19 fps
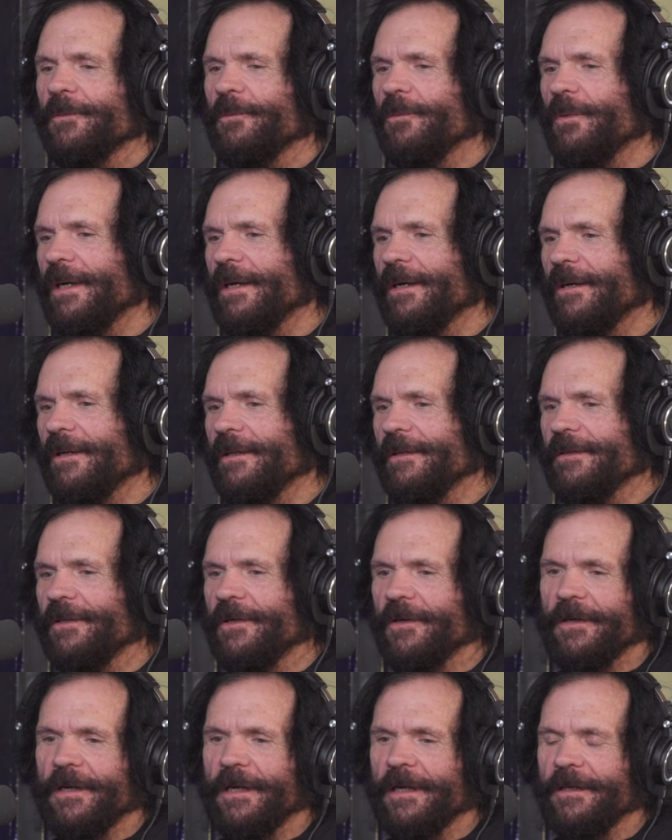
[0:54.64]
Well,
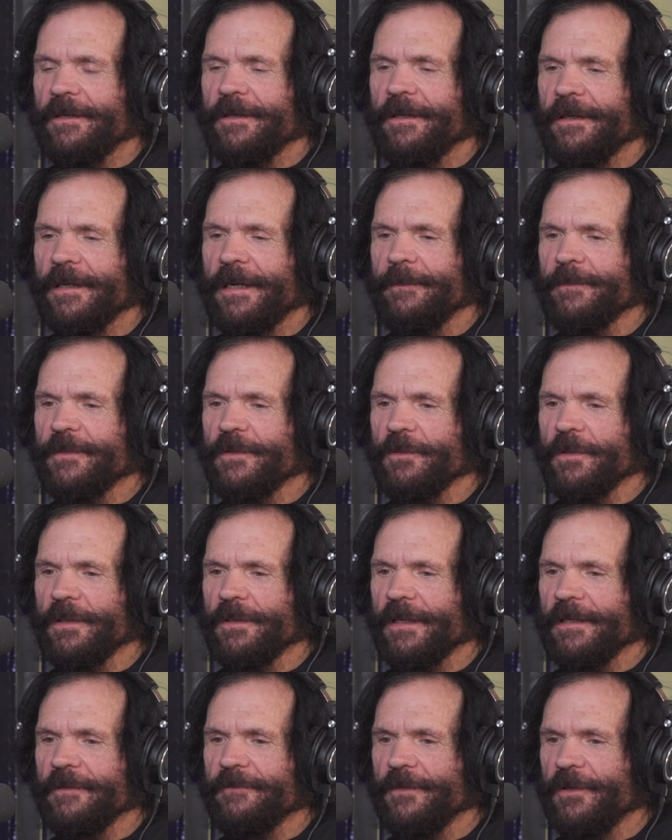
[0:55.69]
I'm doing
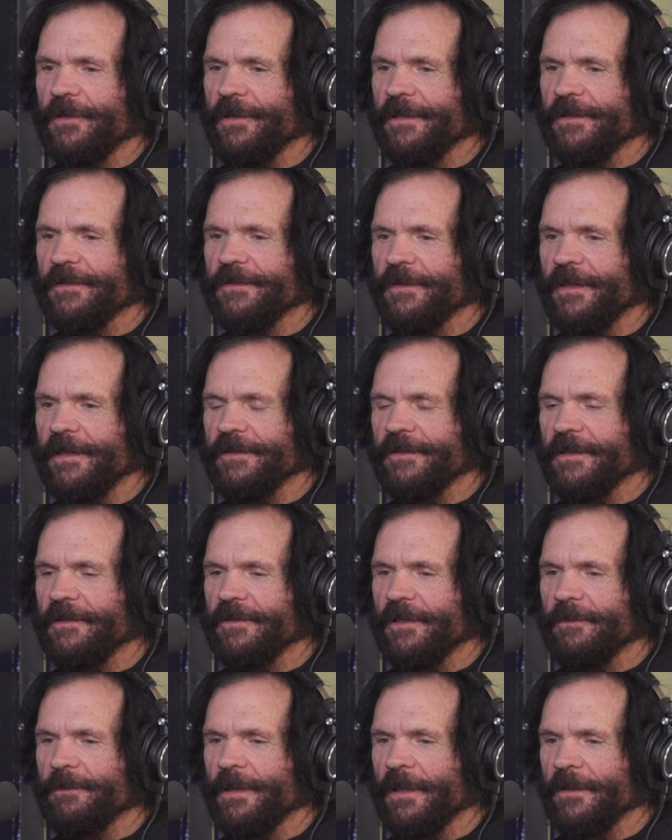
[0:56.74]
like various things. I was
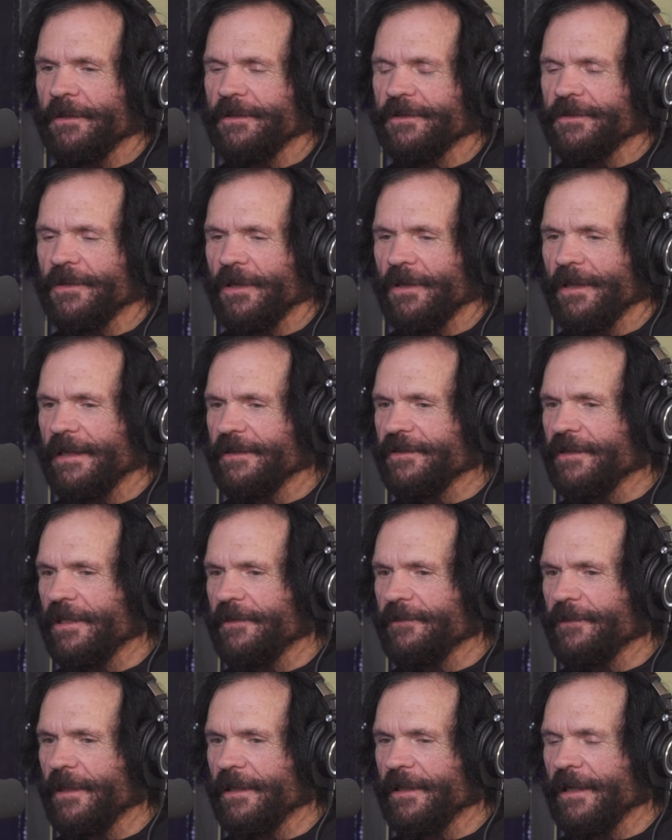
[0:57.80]
at Putler's Hall last night
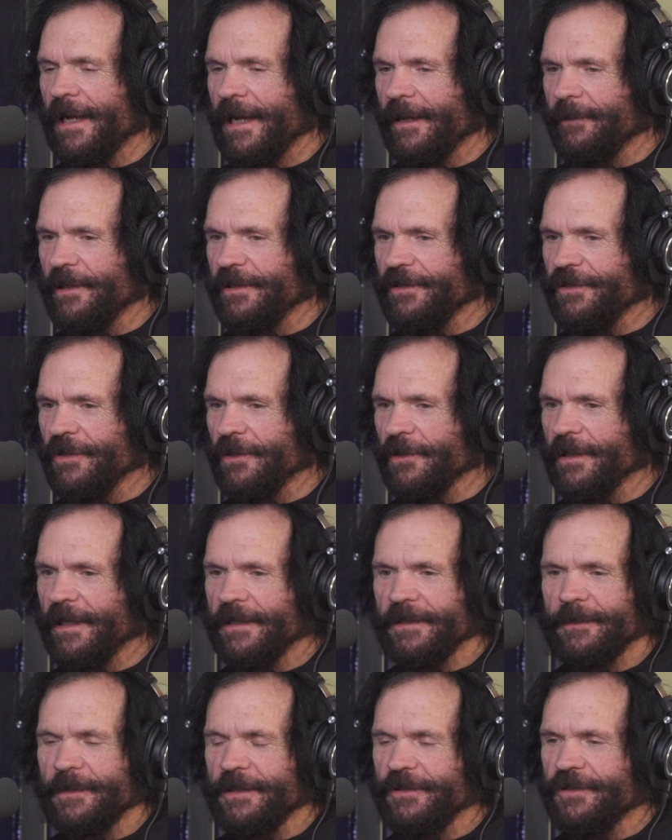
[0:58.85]
for a comedy show. I got
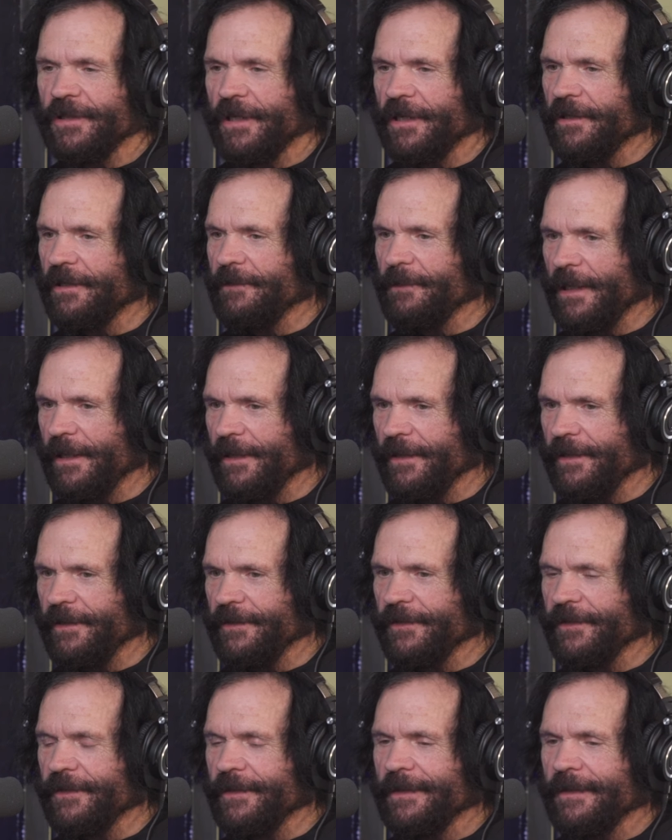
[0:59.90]
to meet Charlie
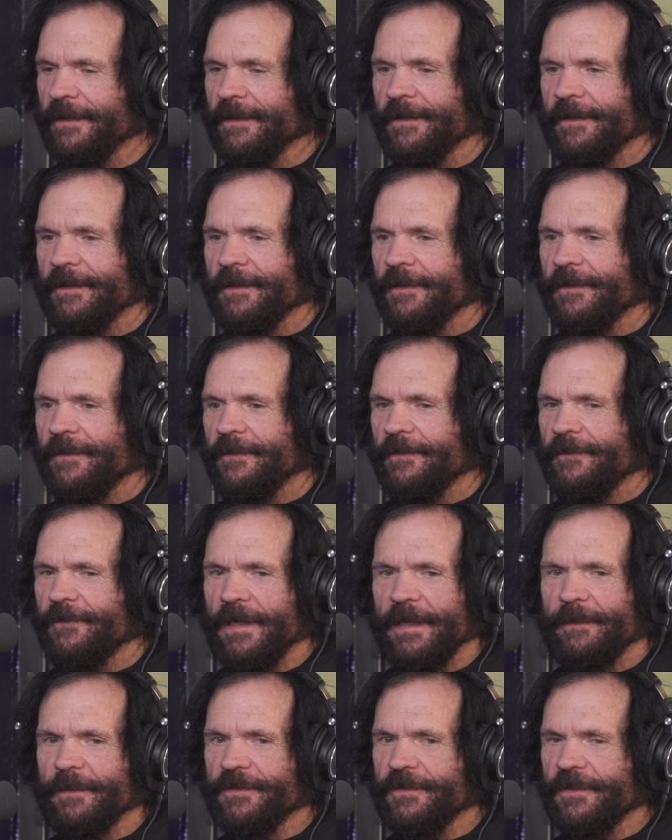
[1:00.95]
Barons,
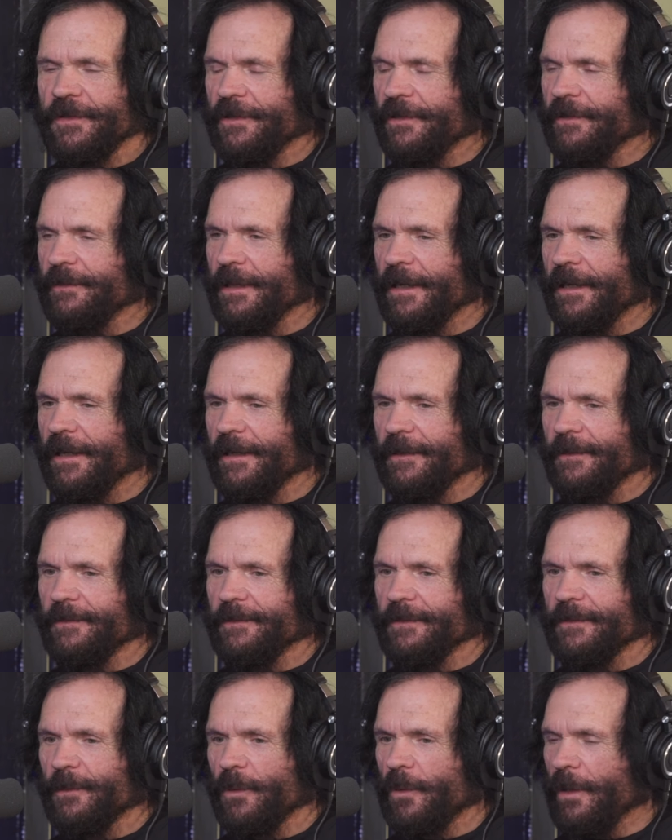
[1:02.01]
famous here in
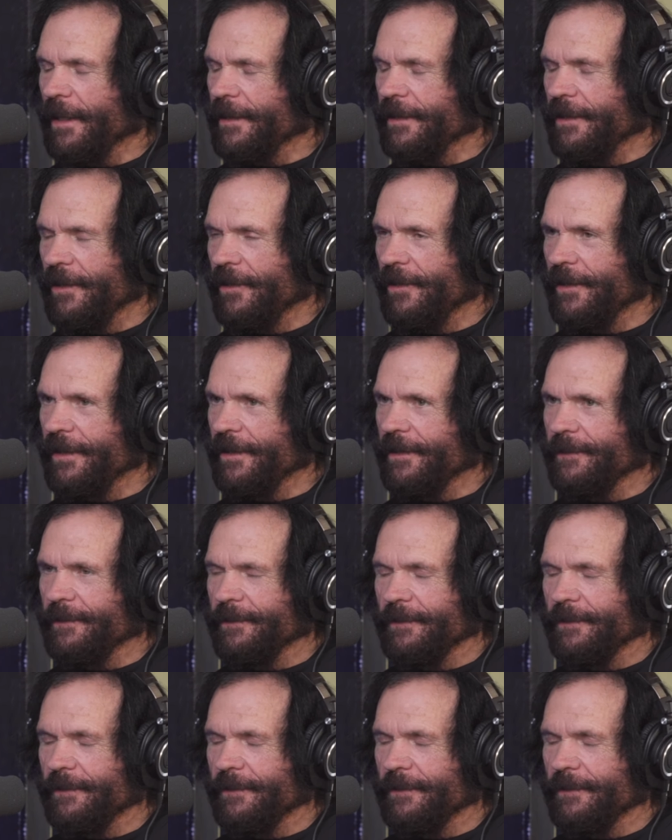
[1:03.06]
Milwaukee area, and